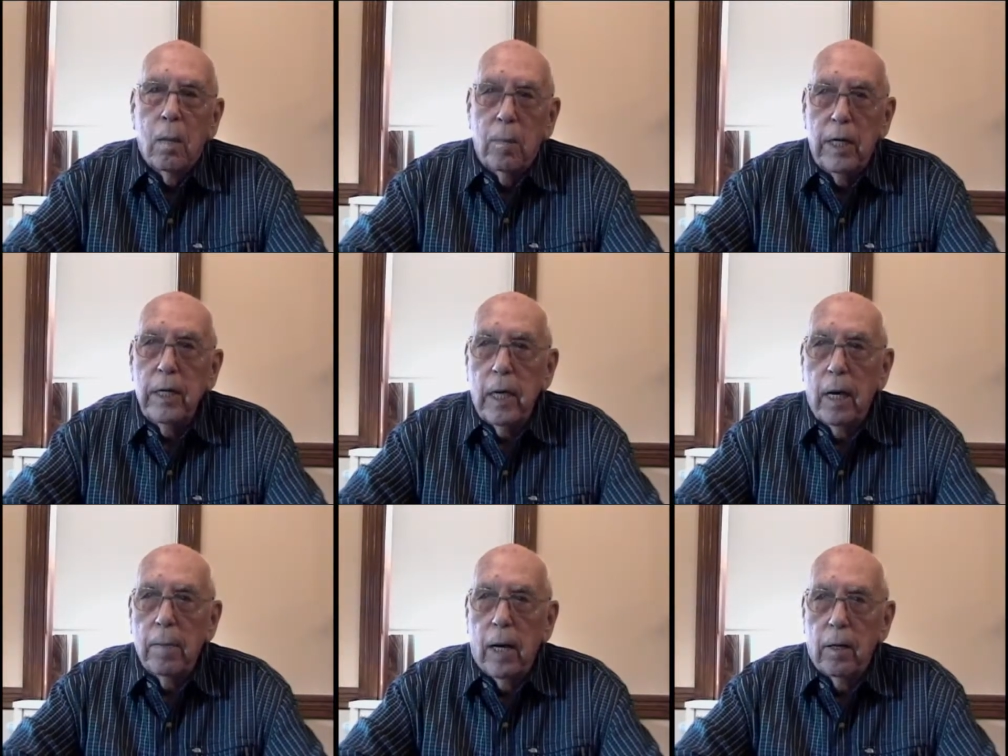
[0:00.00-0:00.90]
But he
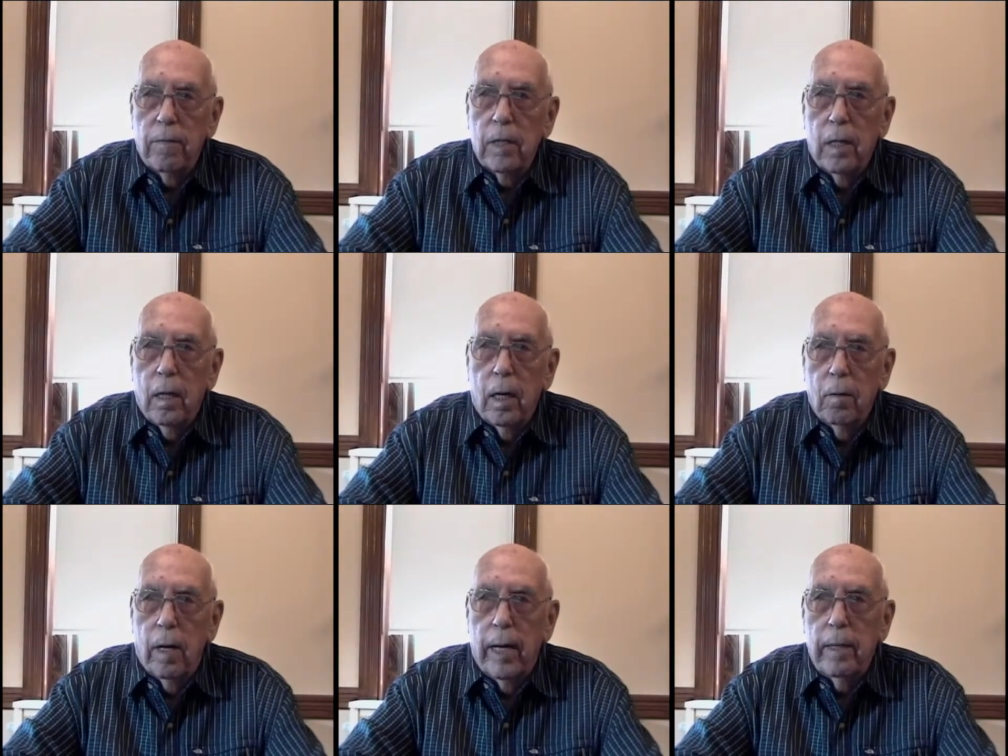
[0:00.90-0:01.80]
came out of it all
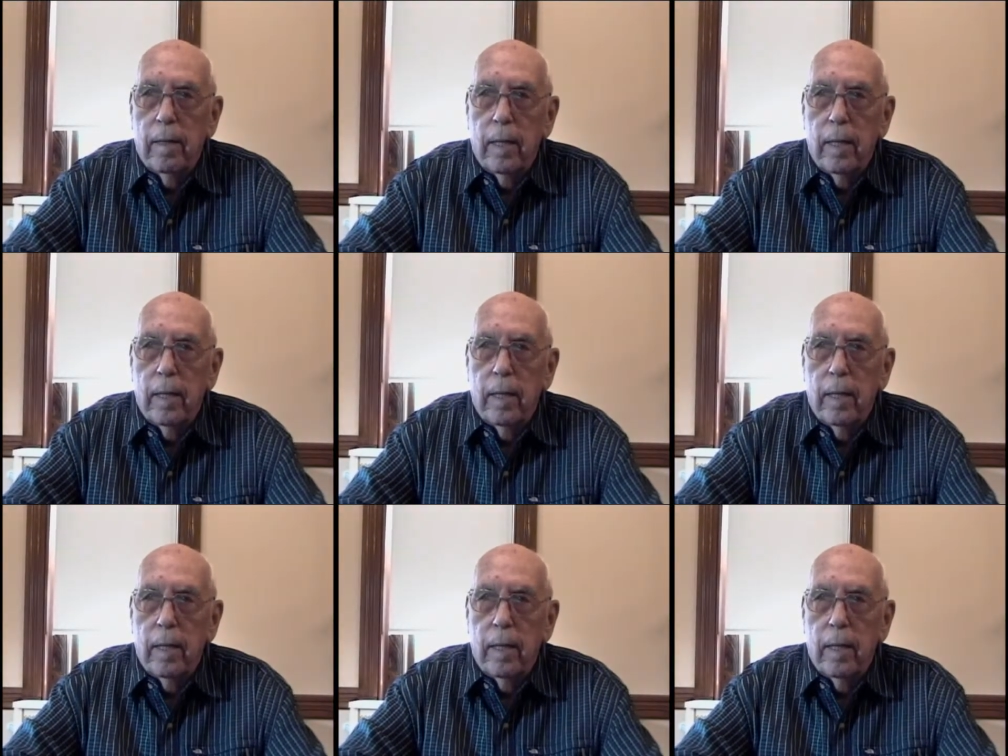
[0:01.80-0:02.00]
right,